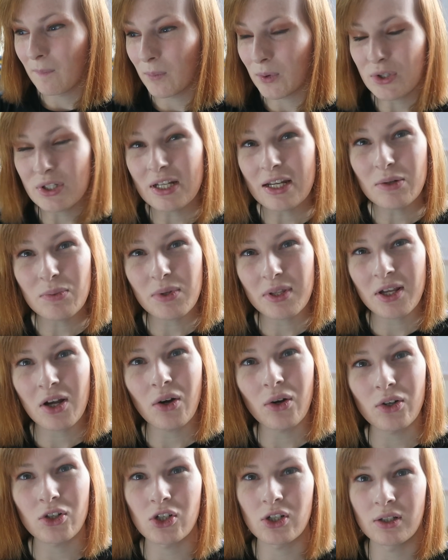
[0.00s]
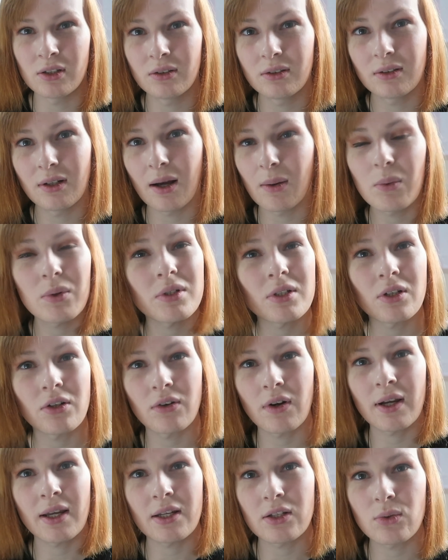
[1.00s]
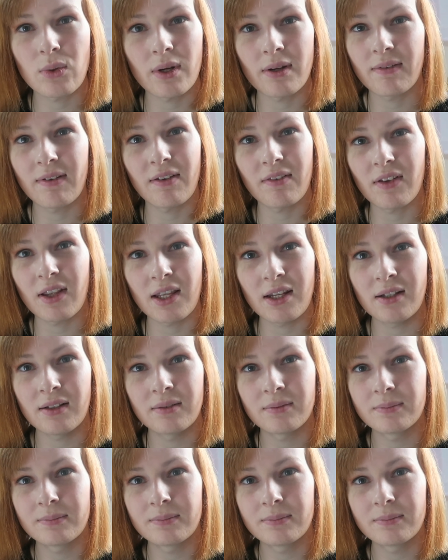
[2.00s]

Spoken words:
Proceed with caution. I wasn't great in 2015.